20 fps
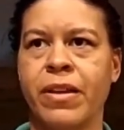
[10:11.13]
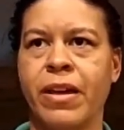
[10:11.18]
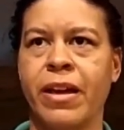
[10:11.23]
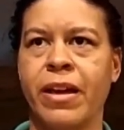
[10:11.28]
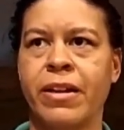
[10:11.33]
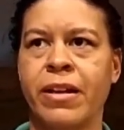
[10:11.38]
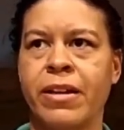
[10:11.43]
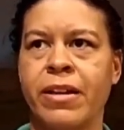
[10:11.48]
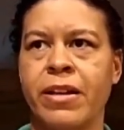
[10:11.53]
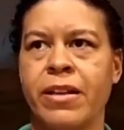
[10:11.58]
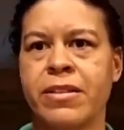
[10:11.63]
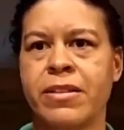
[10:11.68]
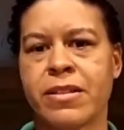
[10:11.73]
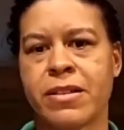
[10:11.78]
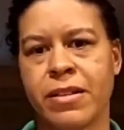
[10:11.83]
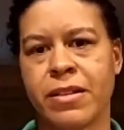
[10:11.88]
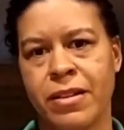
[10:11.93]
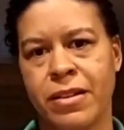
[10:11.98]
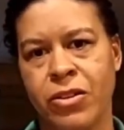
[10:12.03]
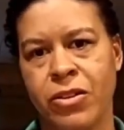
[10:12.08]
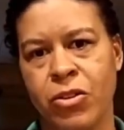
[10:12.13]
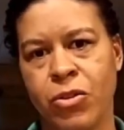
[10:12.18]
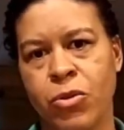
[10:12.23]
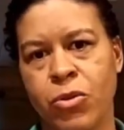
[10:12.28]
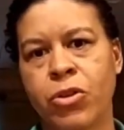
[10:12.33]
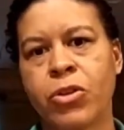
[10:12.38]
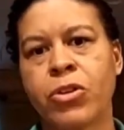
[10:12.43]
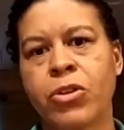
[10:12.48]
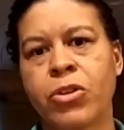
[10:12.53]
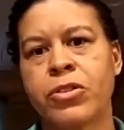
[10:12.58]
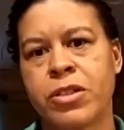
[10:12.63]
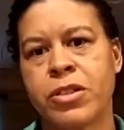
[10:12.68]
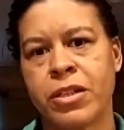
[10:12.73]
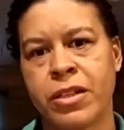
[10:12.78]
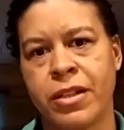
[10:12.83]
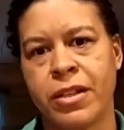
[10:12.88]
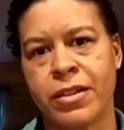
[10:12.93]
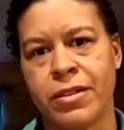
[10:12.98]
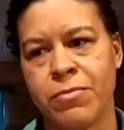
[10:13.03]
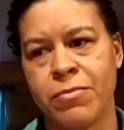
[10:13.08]
And then
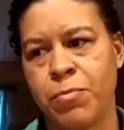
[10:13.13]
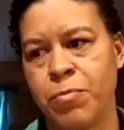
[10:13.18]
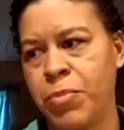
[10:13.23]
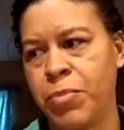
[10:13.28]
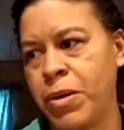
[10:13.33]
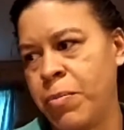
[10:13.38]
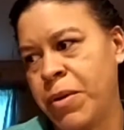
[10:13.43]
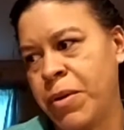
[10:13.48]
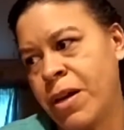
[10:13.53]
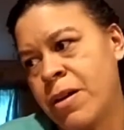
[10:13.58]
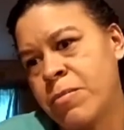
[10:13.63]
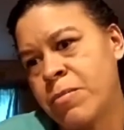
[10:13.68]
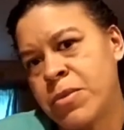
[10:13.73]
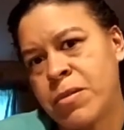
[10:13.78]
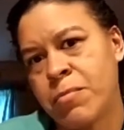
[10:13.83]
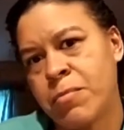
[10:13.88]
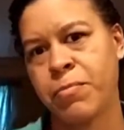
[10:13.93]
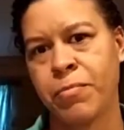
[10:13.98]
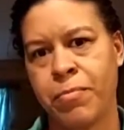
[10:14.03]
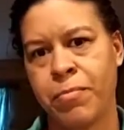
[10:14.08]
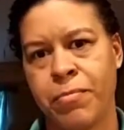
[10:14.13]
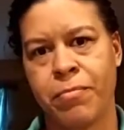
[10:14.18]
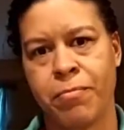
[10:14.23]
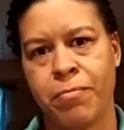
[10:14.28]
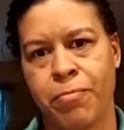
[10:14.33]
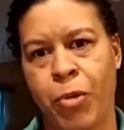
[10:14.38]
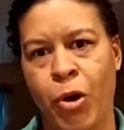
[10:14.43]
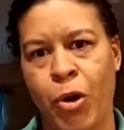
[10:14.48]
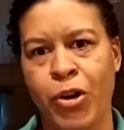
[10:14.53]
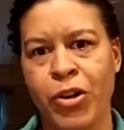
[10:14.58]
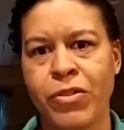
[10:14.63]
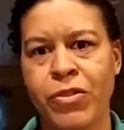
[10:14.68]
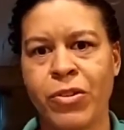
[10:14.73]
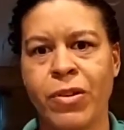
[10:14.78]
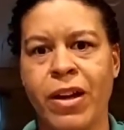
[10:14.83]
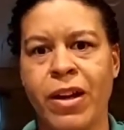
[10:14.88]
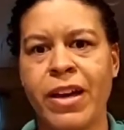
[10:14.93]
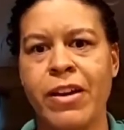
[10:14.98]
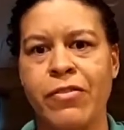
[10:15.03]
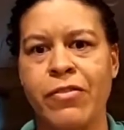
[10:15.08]
it becomes a part of your
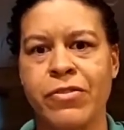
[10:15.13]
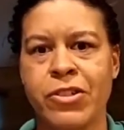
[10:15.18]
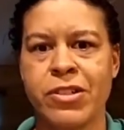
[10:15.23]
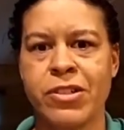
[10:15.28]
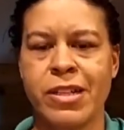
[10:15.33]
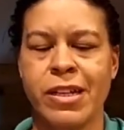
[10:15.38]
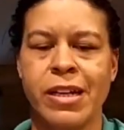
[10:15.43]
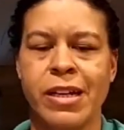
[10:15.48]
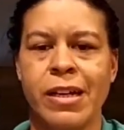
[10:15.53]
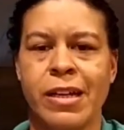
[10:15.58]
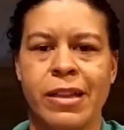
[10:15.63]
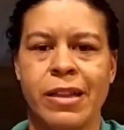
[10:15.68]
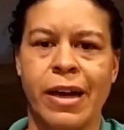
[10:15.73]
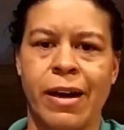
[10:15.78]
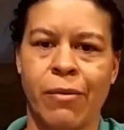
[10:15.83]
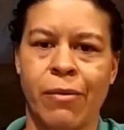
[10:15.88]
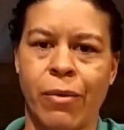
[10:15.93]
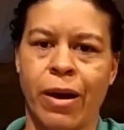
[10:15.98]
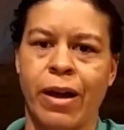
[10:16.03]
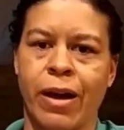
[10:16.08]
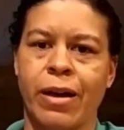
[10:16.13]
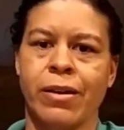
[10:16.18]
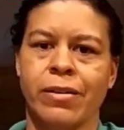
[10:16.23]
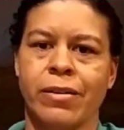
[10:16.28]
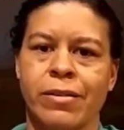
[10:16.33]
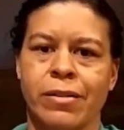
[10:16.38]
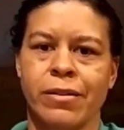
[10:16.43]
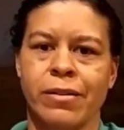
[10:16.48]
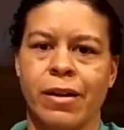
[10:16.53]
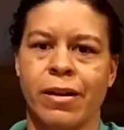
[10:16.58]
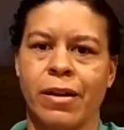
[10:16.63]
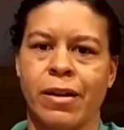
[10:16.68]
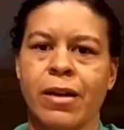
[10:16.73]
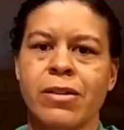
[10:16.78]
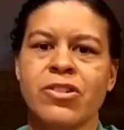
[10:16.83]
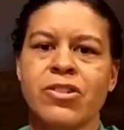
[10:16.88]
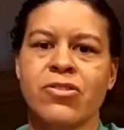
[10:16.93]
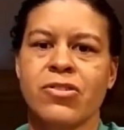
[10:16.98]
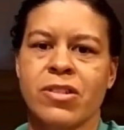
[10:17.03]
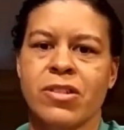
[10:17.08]
life, just eating that way and
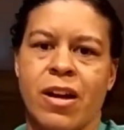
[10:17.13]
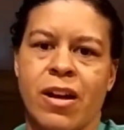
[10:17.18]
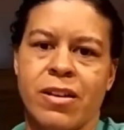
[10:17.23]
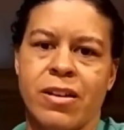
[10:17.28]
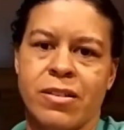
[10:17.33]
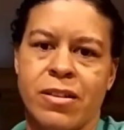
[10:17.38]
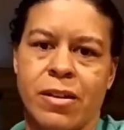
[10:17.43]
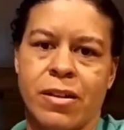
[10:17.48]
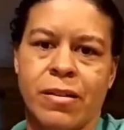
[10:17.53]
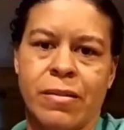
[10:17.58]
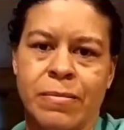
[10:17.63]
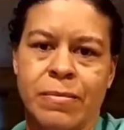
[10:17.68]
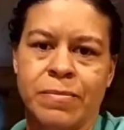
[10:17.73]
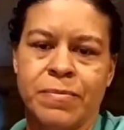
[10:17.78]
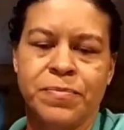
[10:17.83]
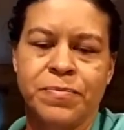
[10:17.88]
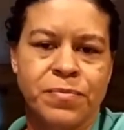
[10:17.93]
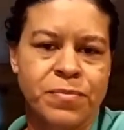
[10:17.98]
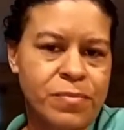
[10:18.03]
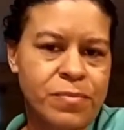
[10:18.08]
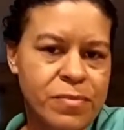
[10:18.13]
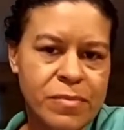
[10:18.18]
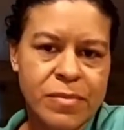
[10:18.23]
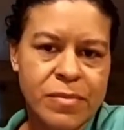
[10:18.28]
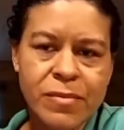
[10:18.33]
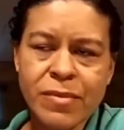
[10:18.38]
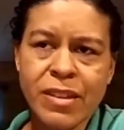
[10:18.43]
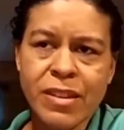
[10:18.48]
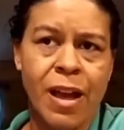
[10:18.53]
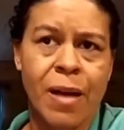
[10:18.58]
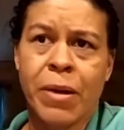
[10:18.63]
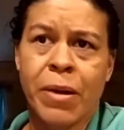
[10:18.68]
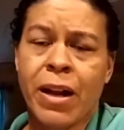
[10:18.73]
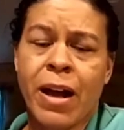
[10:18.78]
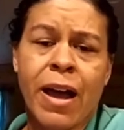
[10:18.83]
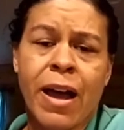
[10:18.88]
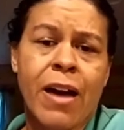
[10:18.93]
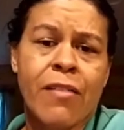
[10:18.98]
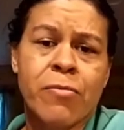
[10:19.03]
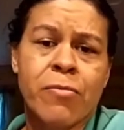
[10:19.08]
exercising. Yeah. I mean,
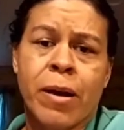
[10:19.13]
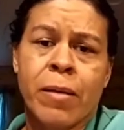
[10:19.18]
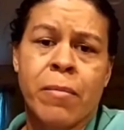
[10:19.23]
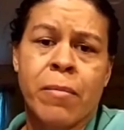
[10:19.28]
I have my